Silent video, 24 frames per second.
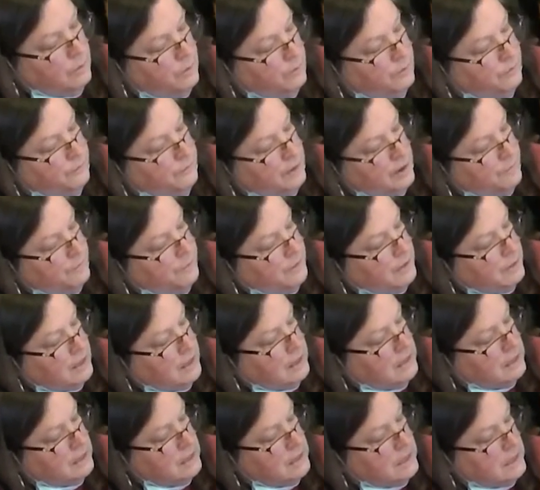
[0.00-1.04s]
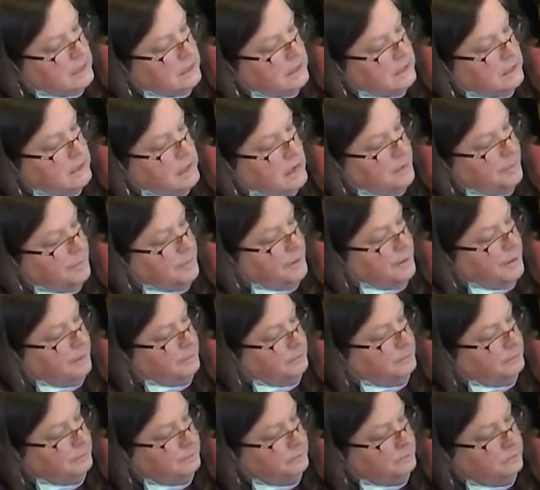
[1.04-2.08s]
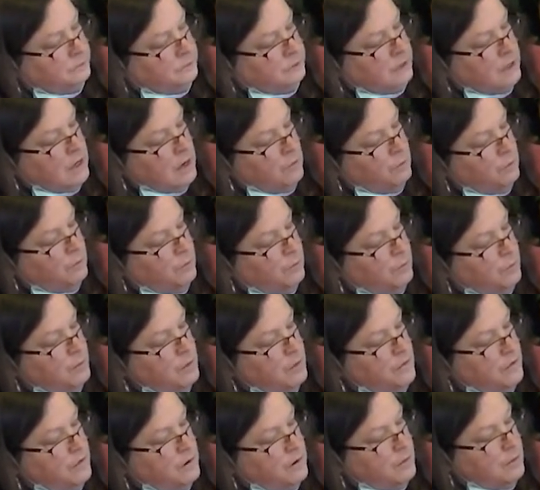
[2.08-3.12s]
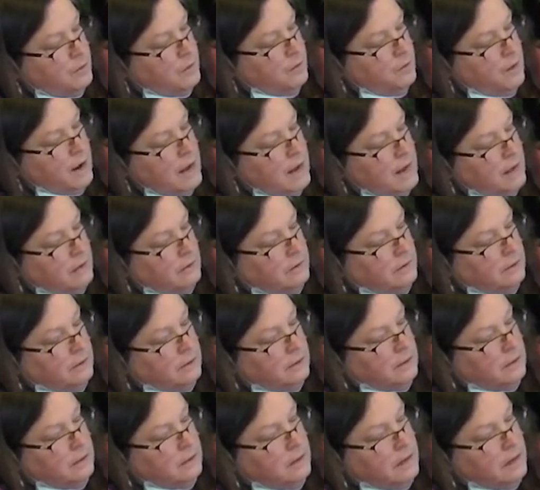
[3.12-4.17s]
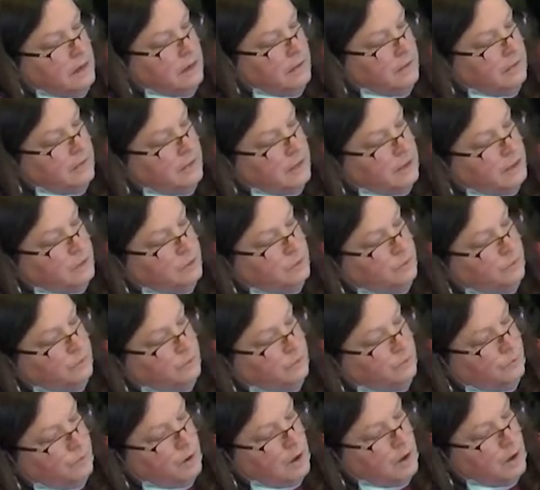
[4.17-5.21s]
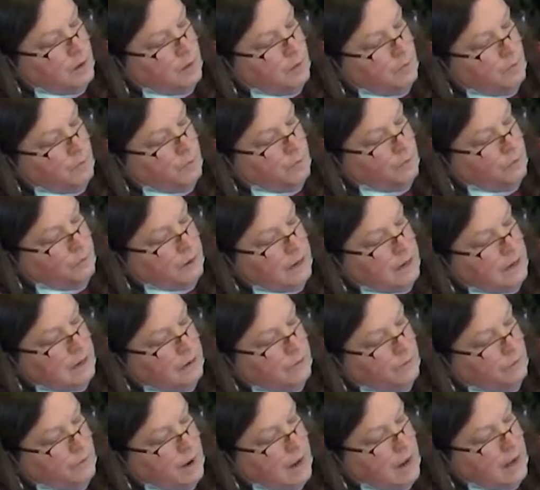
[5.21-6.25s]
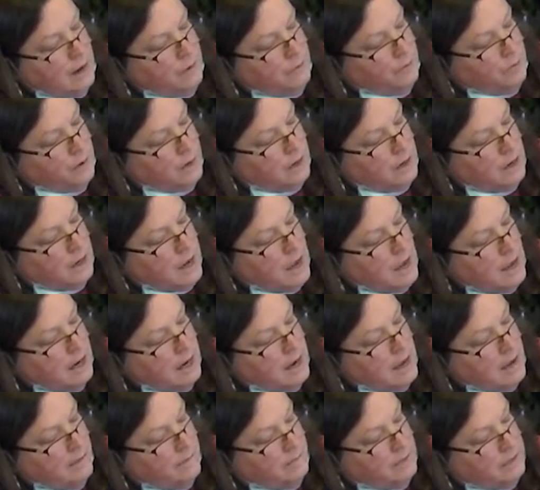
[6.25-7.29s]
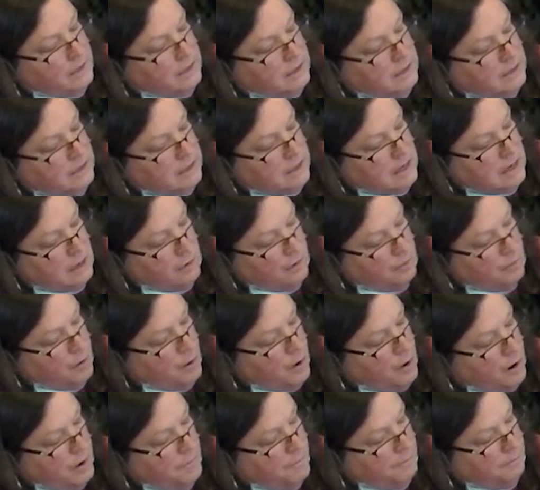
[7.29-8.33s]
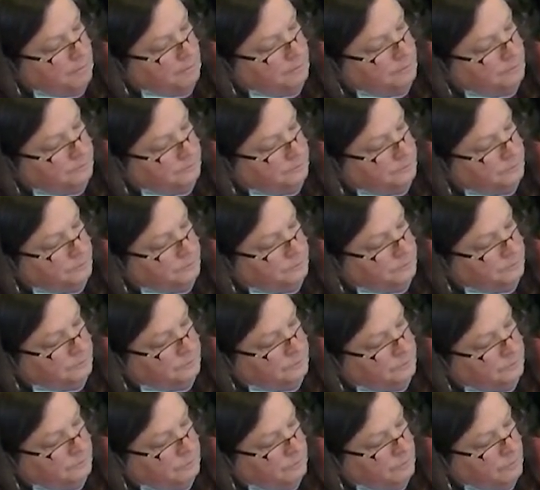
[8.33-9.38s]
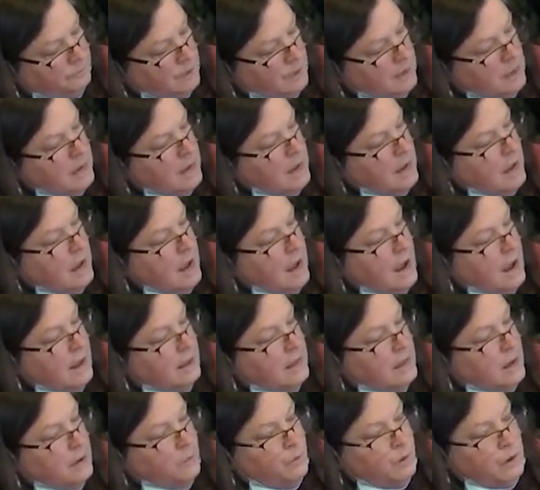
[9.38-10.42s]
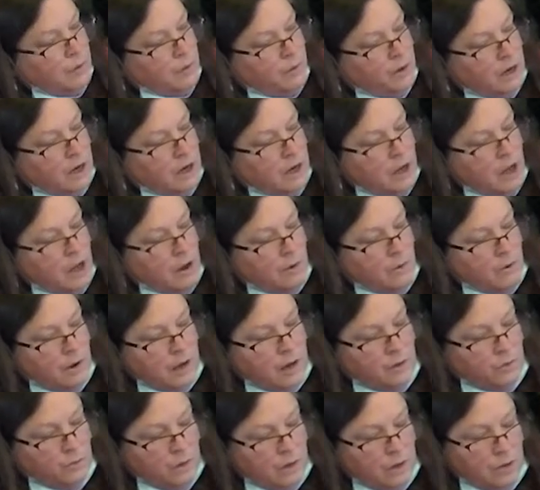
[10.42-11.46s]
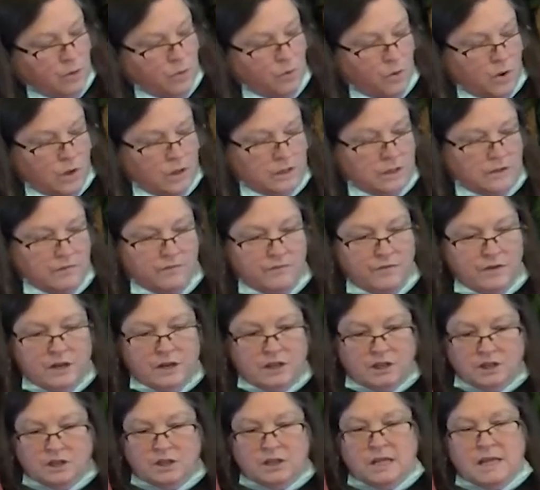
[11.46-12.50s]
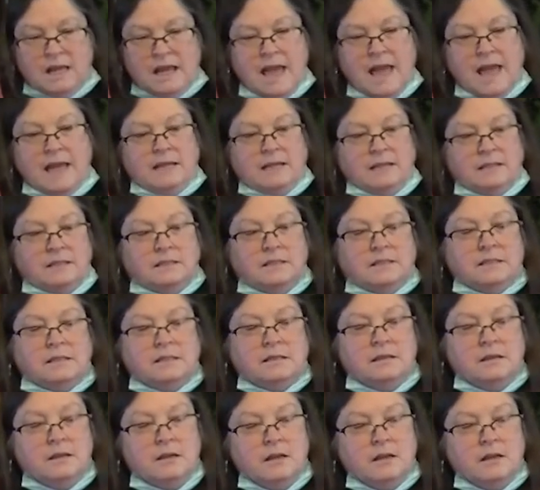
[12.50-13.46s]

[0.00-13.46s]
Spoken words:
We're fluffing these things up. We're moving them around. This green and red we're going to kind of have as the center part. And then we want to go and we want to finish the ends.